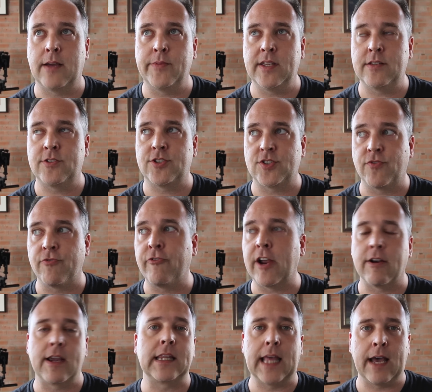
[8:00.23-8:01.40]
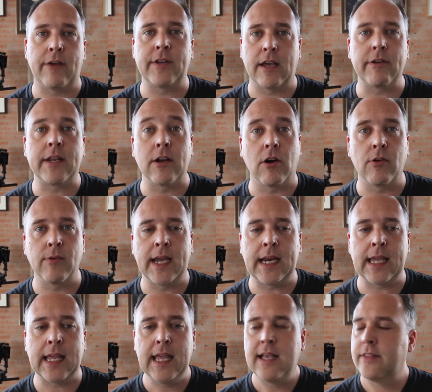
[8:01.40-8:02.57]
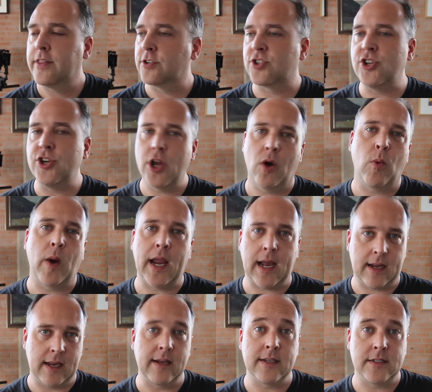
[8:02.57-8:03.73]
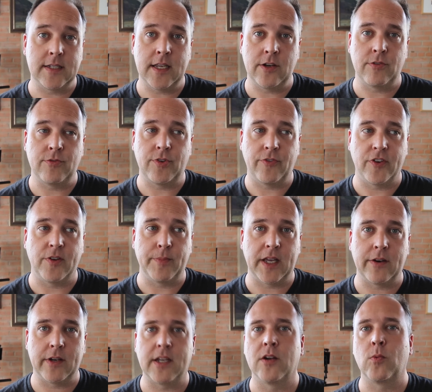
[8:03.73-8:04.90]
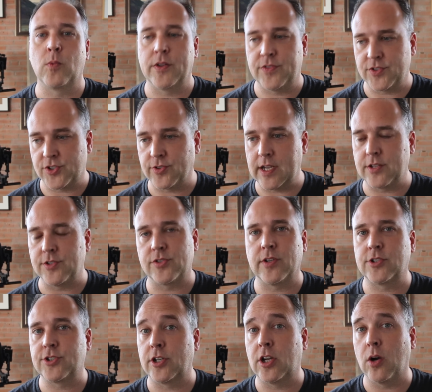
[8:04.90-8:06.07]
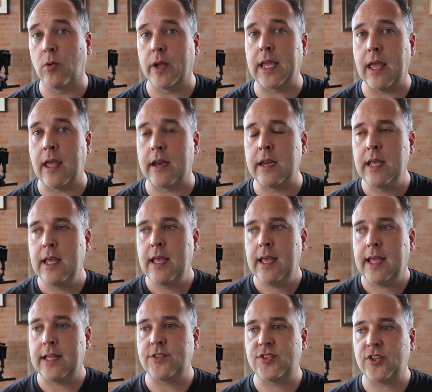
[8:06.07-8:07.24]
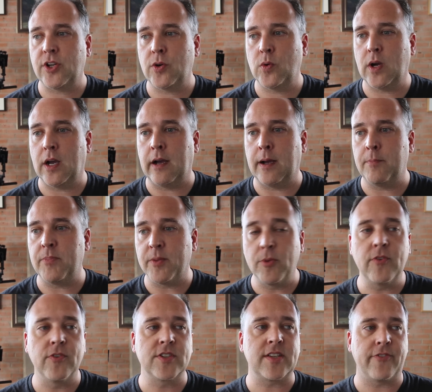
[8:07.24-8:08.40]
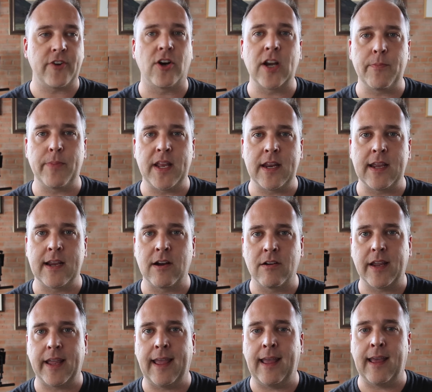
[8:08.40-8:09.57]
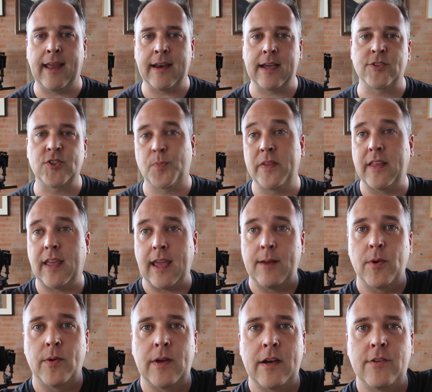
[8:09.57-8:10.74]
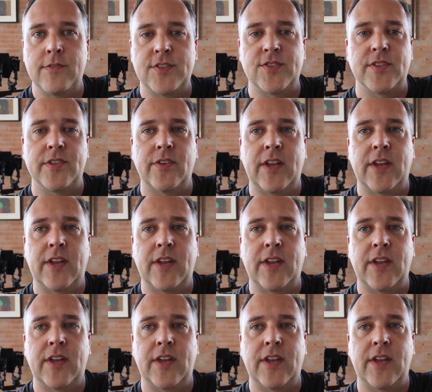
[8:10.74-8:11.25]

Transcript: I mean, it's just very loud down here already. There's no way I can continue to film down here with the street construction going in. And so um, the movers have already been here, and I'll spin the camera around, and this is a